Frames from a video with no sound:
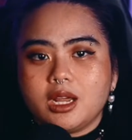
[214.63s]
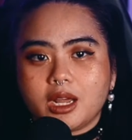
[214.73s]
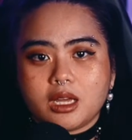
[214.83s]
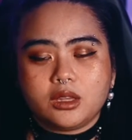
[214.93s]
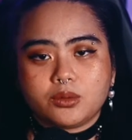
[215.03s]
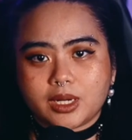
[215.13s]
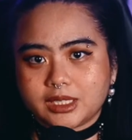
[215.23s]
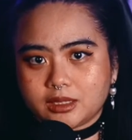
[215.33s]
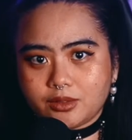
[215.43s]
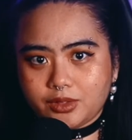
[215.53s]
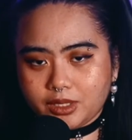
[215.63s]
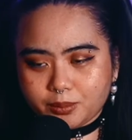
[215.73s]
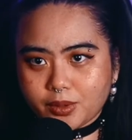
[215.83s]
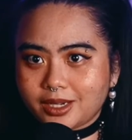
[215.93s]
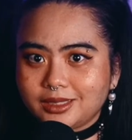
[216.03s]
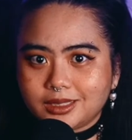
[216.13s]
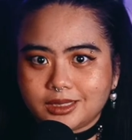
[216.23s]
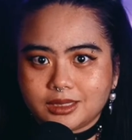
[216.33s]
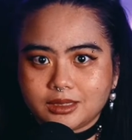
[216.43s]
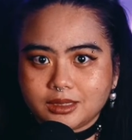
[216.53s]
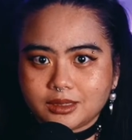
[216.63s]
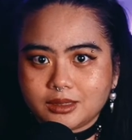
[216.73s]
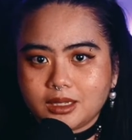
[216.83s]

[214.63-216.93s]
and the rest of the apprentices,